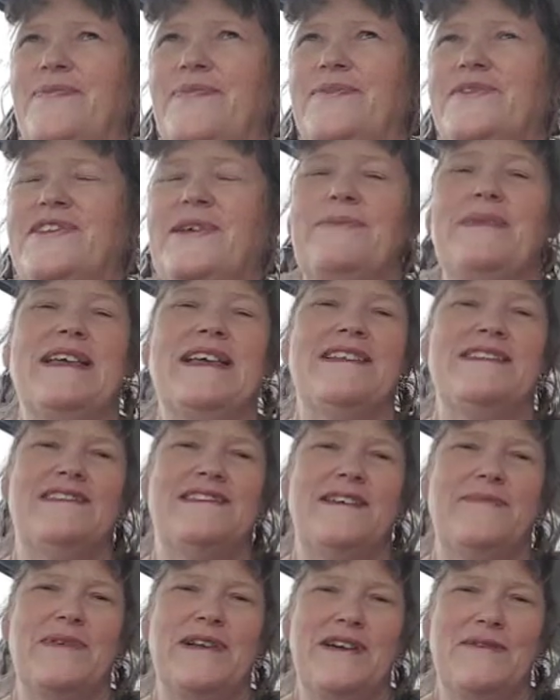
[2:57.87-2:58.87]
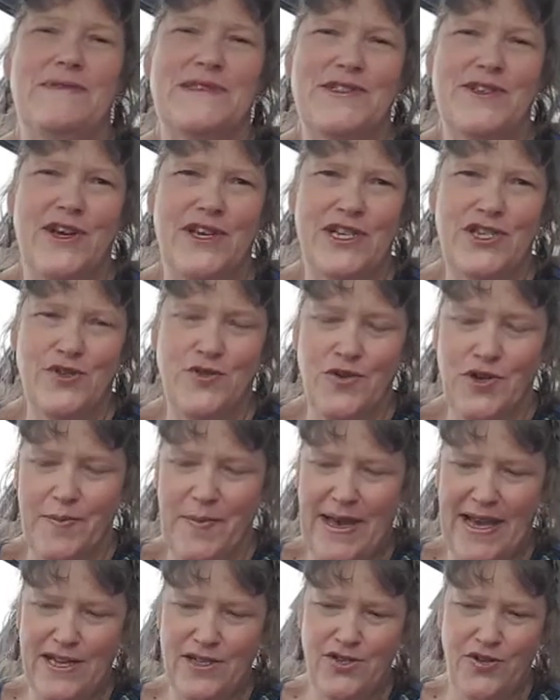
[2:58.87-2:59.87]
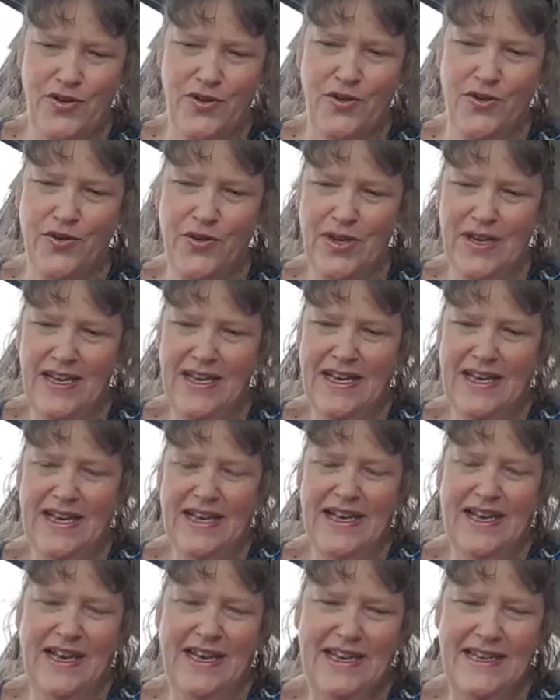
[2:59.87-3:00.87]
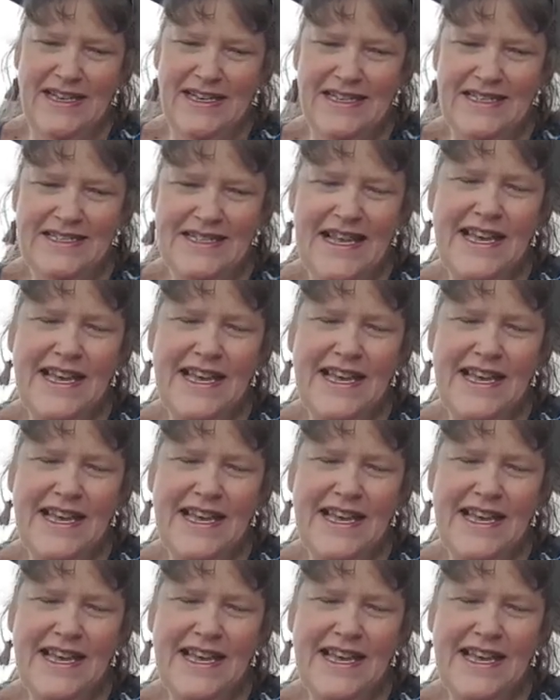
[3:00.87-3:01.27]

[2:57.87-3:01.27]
Something I was going to talk about too is